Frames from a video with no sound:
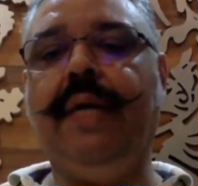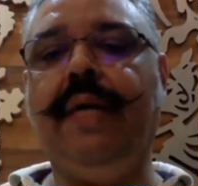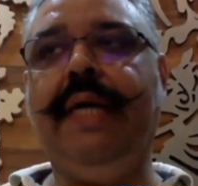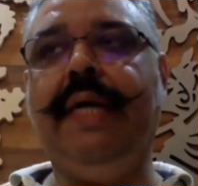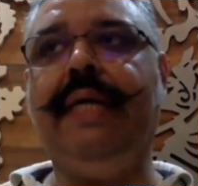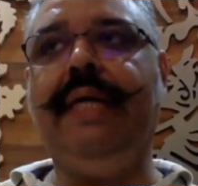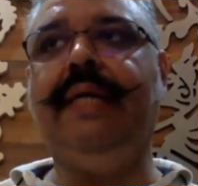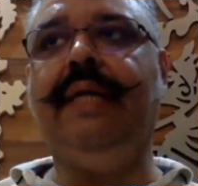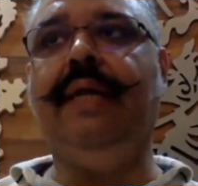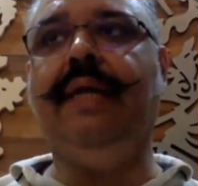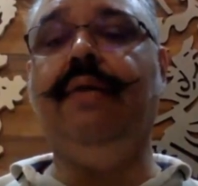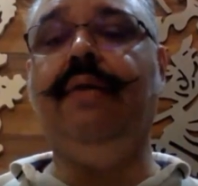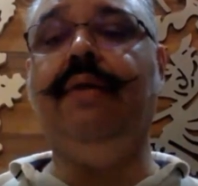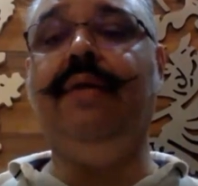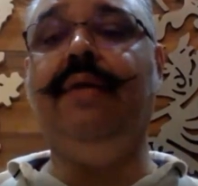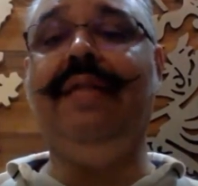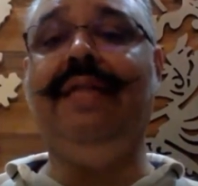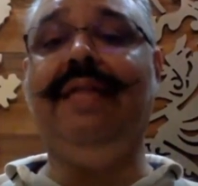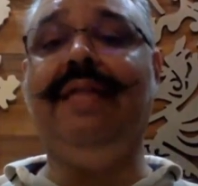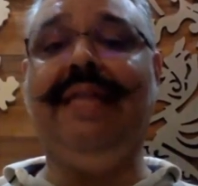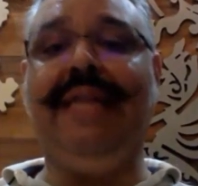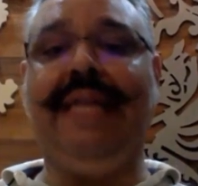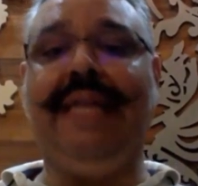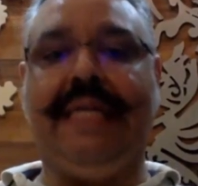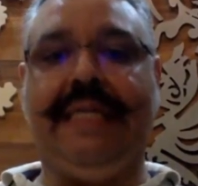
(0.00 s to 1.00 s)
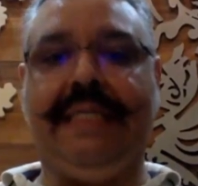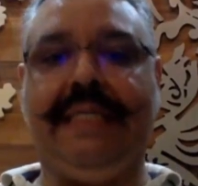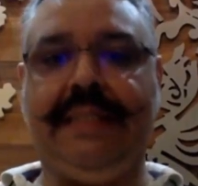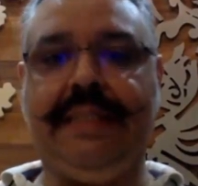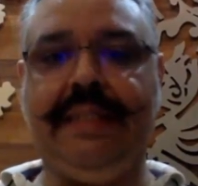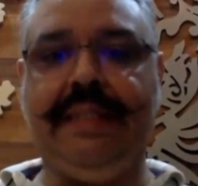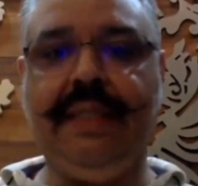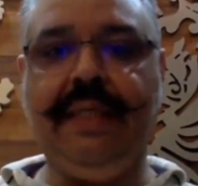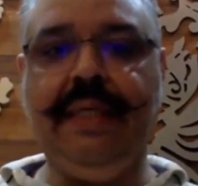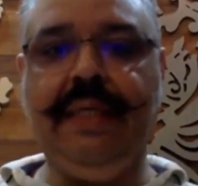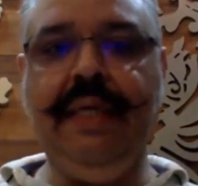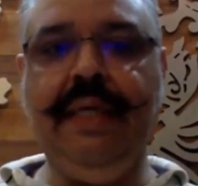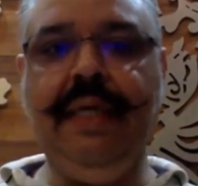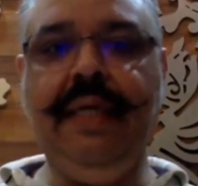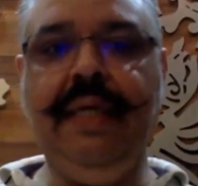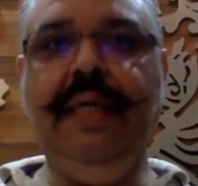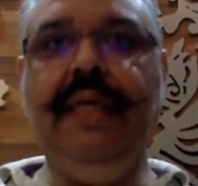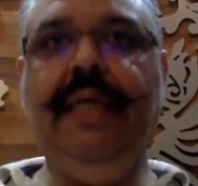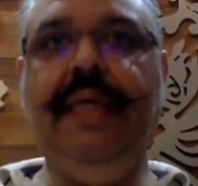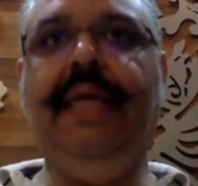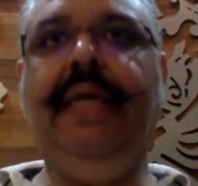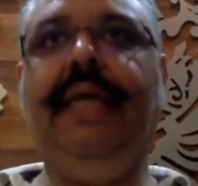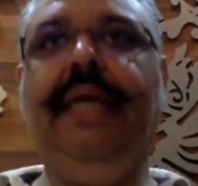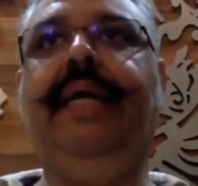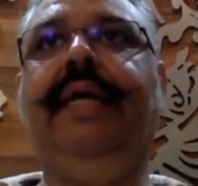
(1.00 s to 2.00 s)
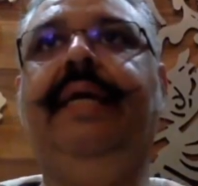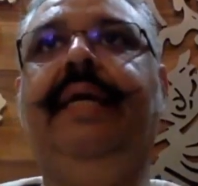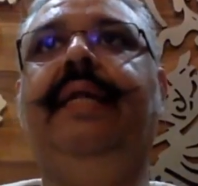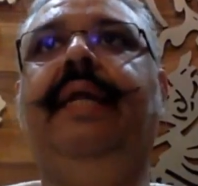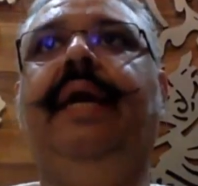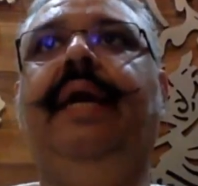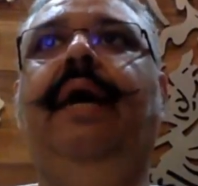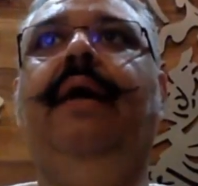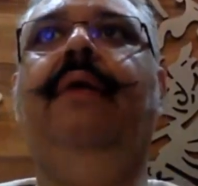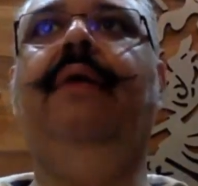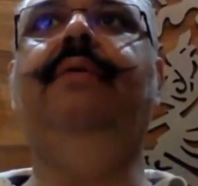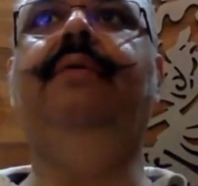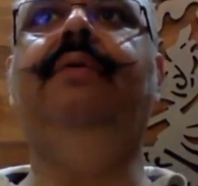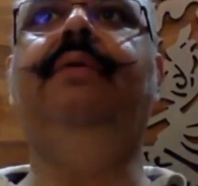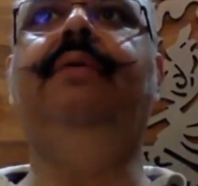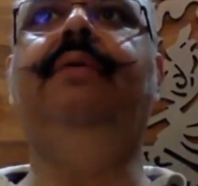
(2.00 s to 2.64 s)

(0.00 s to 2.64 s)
8th house is sex, 8th house